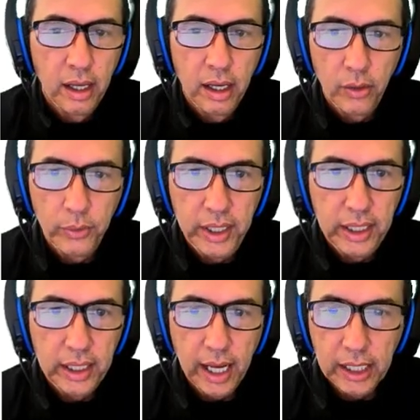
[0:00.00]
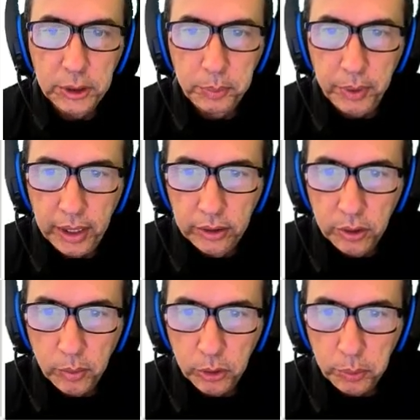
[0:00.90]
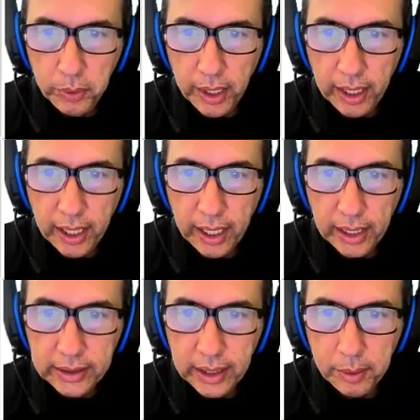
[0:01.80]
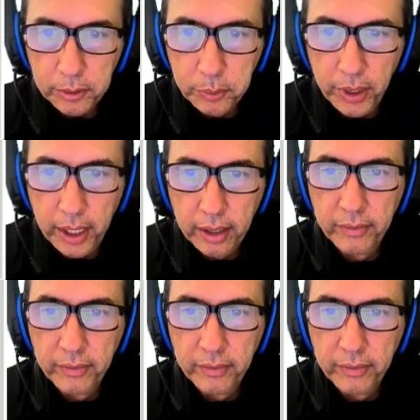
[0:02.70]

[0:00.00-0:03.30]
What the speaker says: We need SP, so multiply S times P,